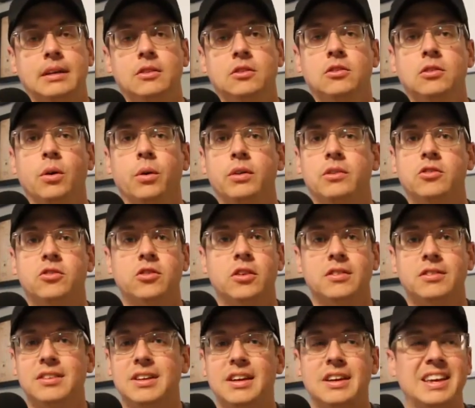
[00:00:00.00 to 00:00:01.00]
And so it's
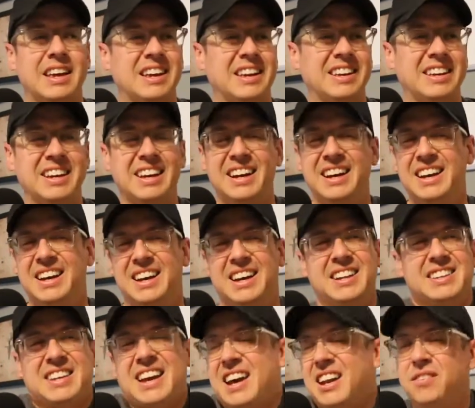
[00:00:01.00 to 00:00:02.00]
just a, a
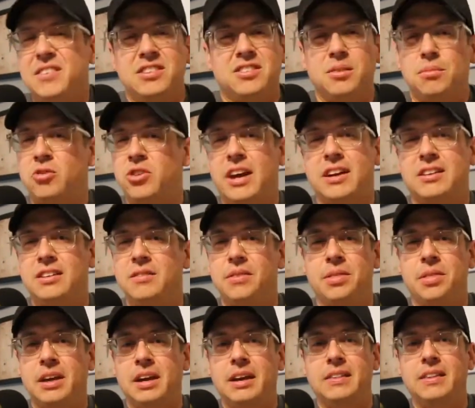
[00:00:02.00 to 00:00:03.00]
it's kind of a subjective
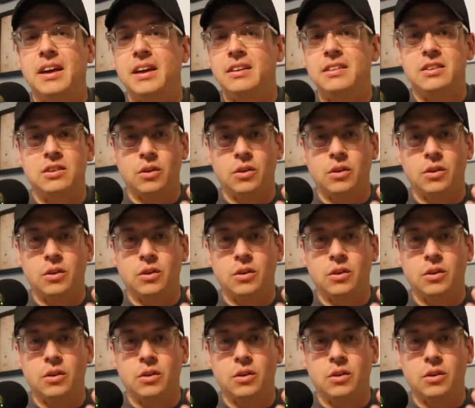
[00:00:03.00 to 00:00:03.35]
thing that,